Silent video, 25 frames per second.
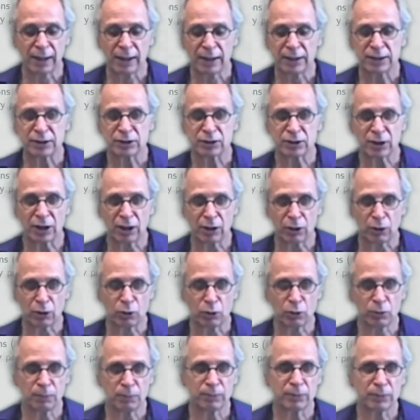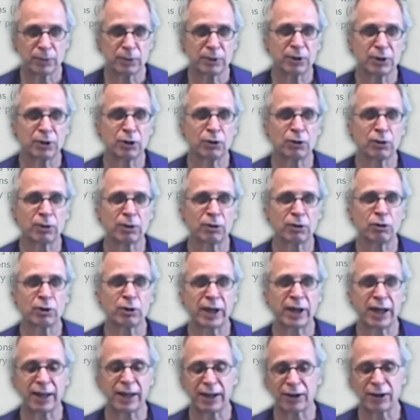So you
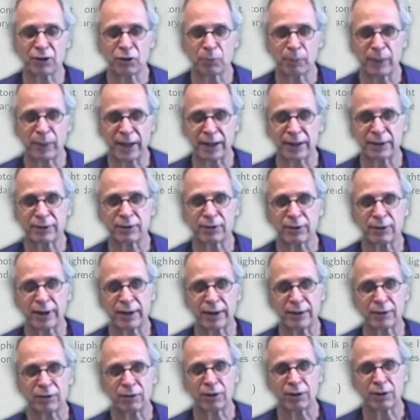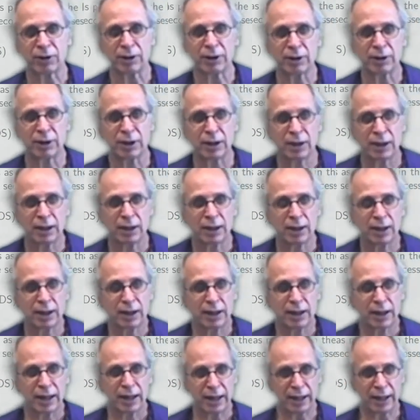can expect that your
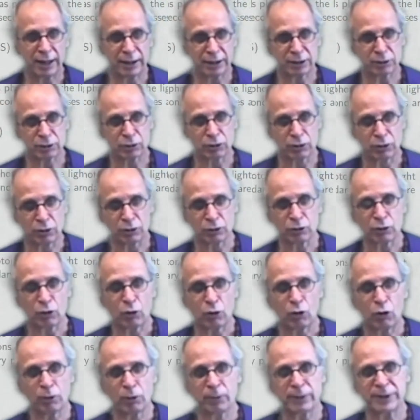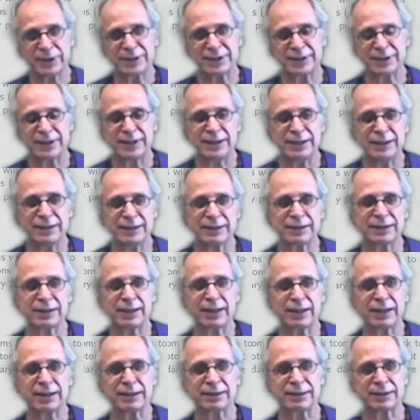electron always sees
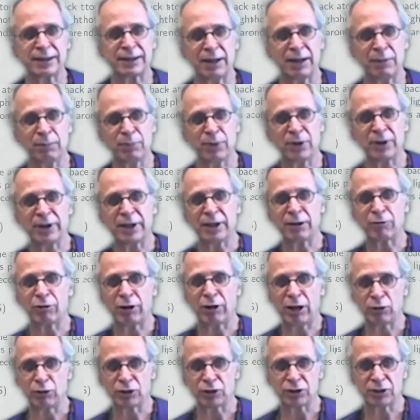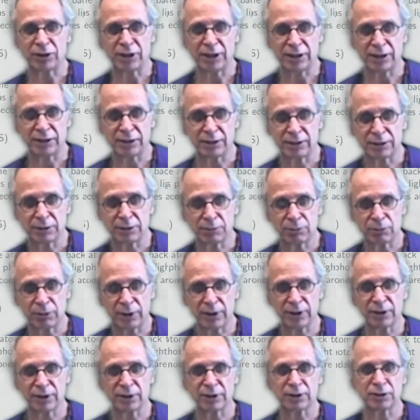a sample in ground state,
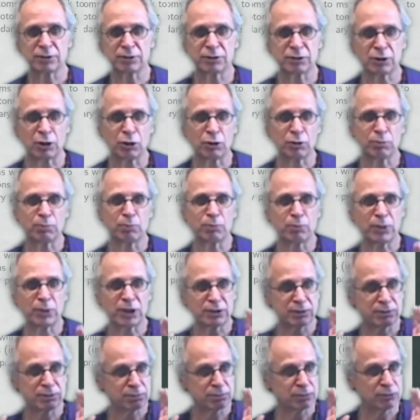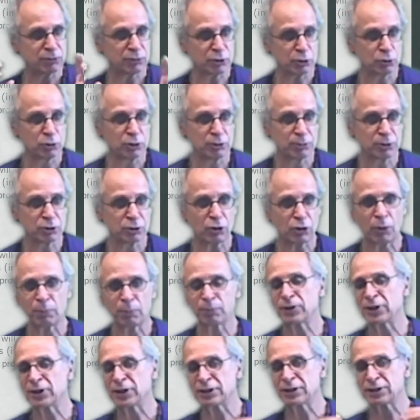right? So, but if you do it with
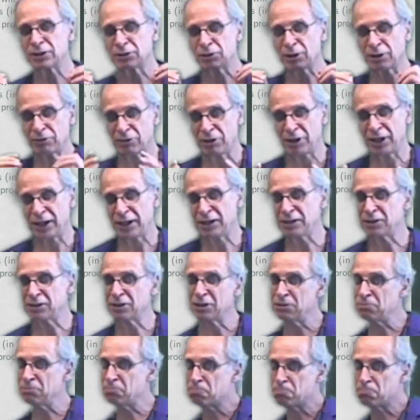optics, you have a laser,